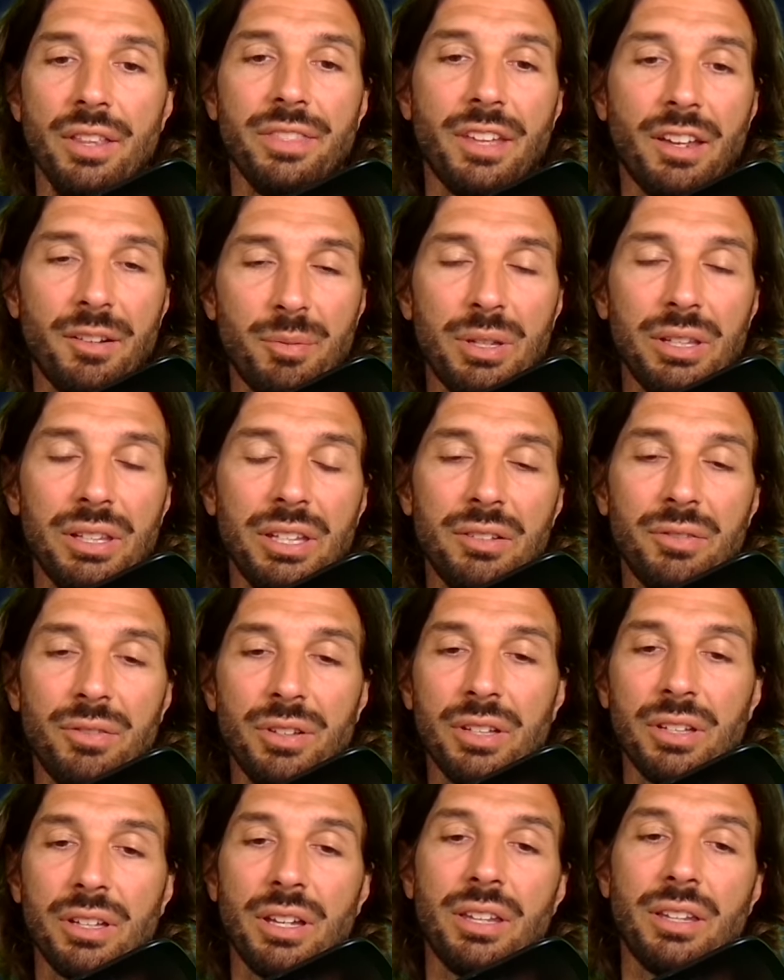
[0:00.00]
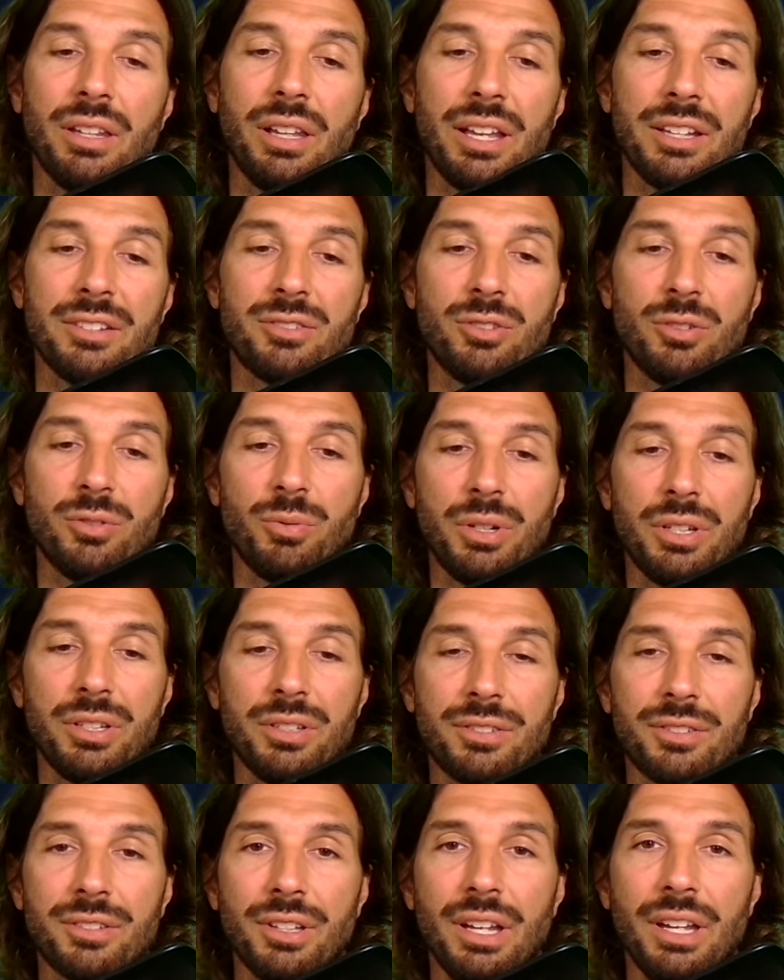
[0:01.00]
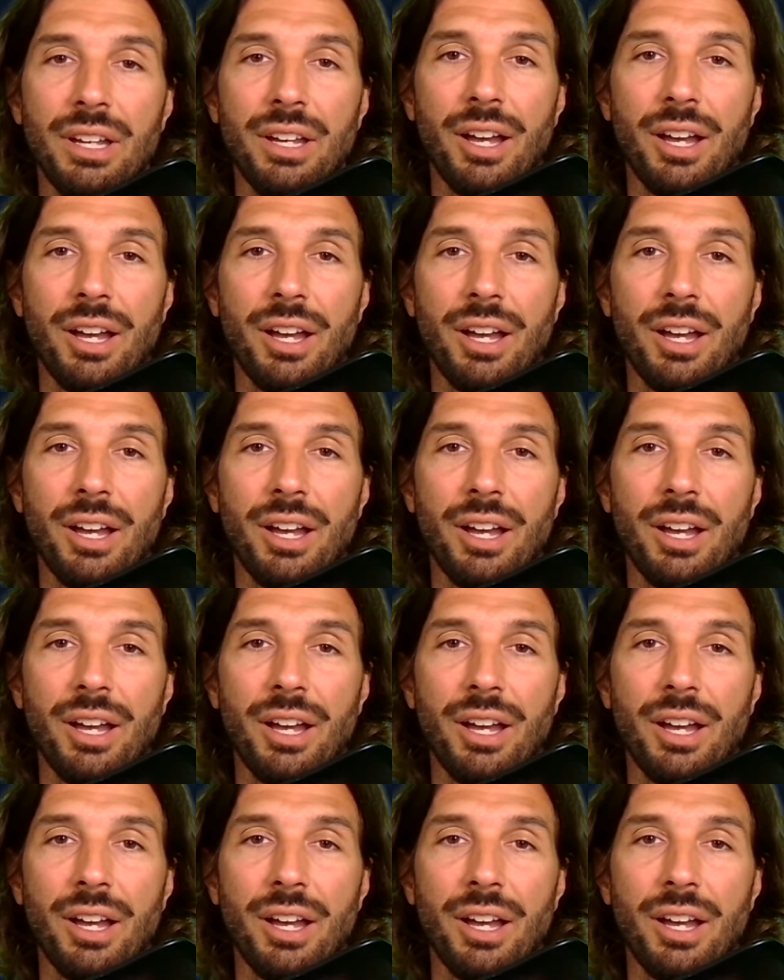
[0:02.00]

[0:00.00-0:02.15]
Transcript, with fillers: that have been leaving in the last two weeks.